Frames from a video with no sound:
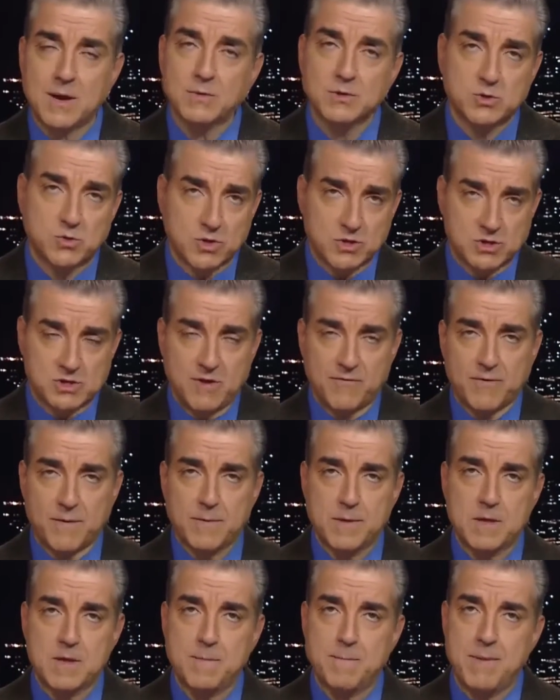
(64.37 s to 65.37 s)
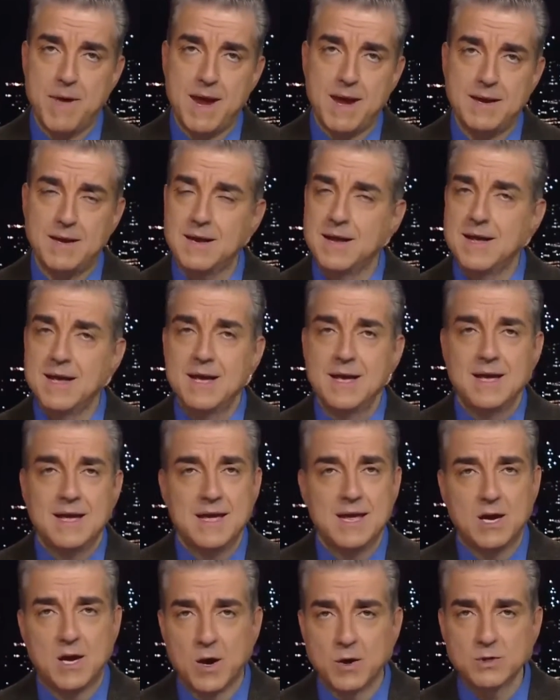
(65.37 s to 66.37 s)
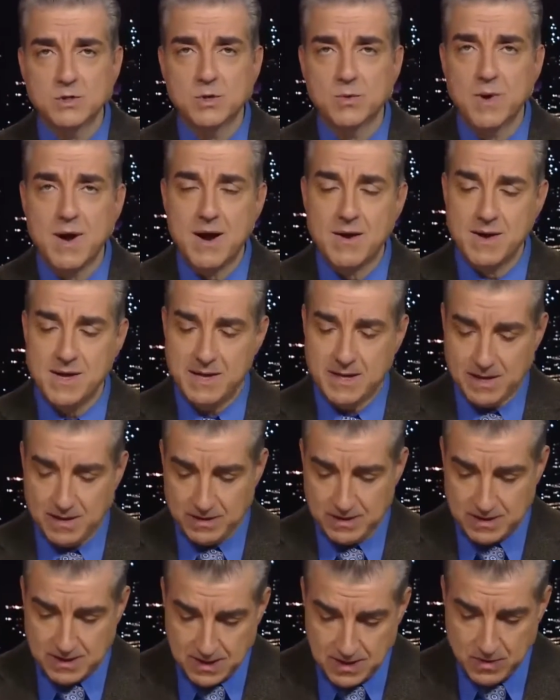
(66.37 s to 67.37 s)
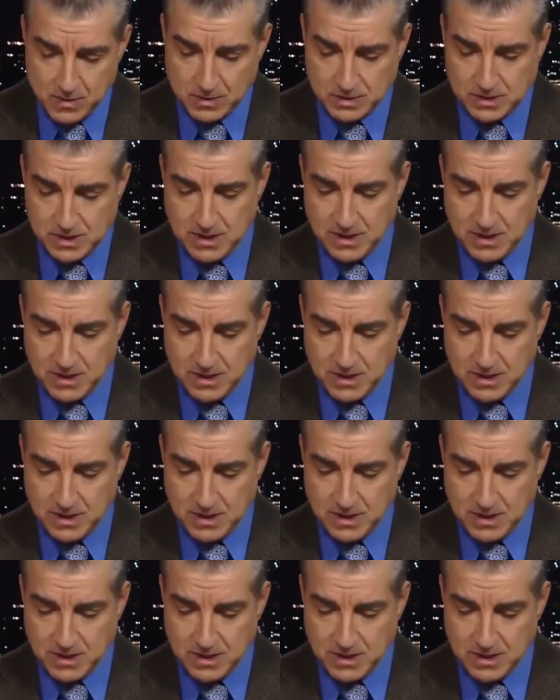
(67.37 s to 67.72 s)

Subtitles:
was Christie from the debate. He goes around, he continuously